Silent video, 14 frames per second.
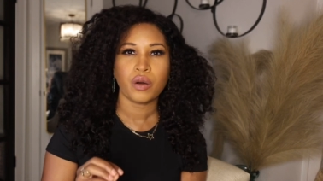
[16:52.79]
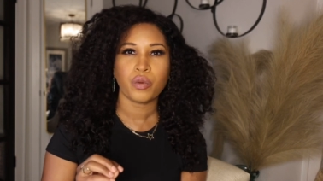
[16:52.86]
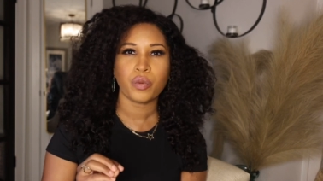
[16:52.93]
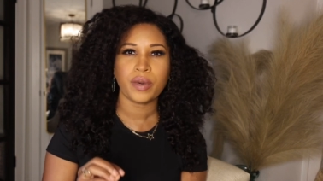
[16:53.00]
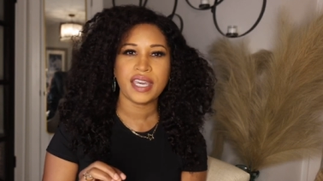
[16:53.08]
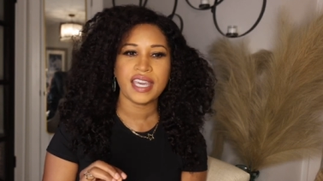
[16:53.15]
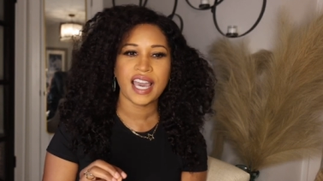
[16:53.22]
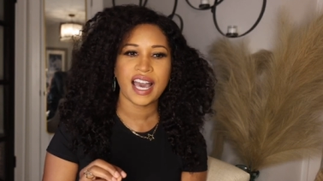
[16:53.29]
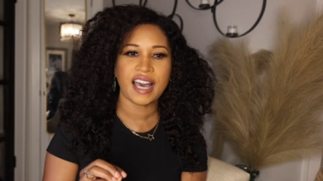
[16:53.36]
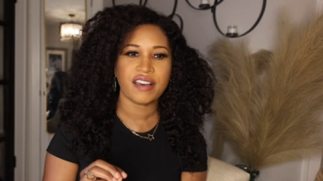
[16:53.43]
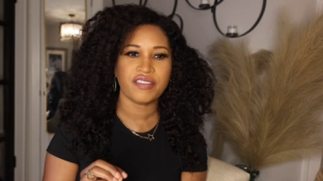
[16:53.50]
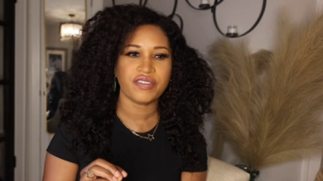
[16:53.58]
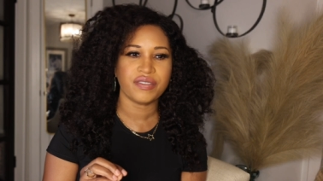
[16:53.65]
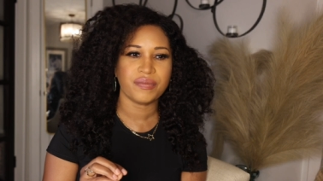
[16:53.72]
we
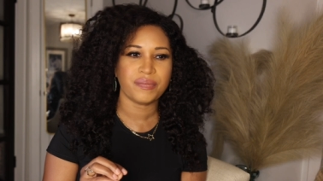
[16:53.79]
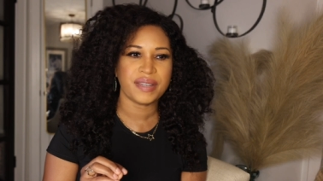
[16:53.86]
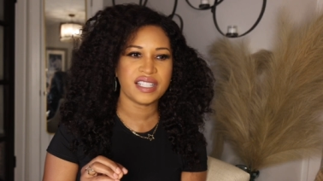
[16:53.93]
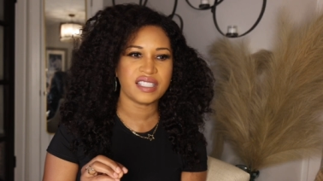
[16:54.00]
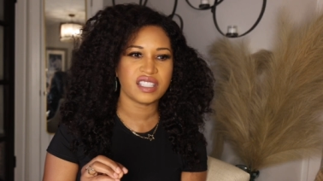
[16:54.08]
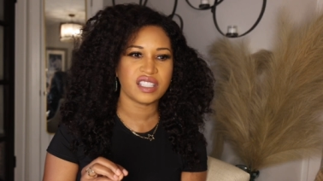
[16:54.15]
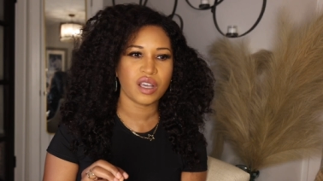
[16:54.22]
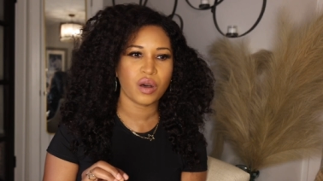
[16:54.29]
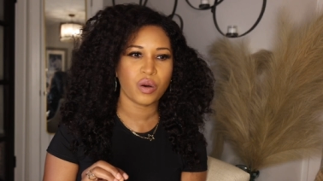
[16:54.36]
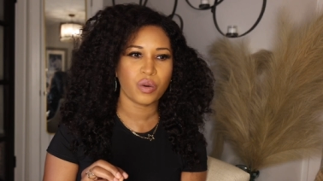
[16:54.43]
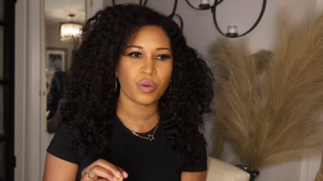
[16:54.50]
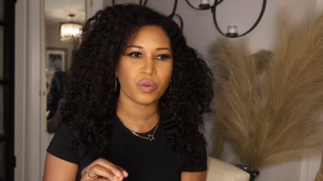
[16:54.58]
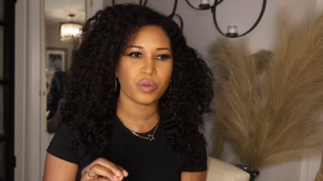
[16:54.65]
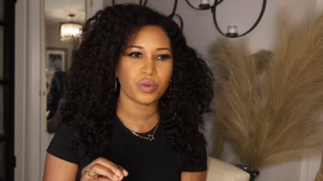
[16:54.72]
have been
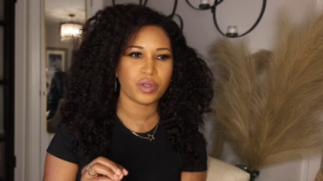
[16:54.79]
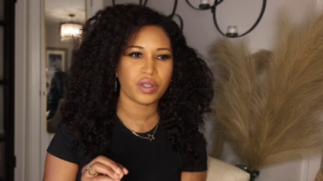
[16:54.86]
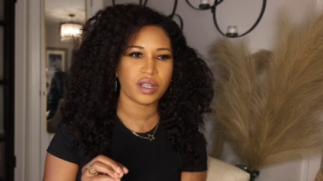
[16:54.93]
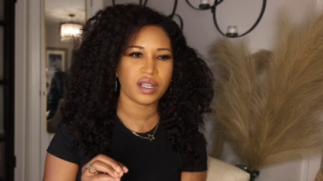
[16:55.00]
so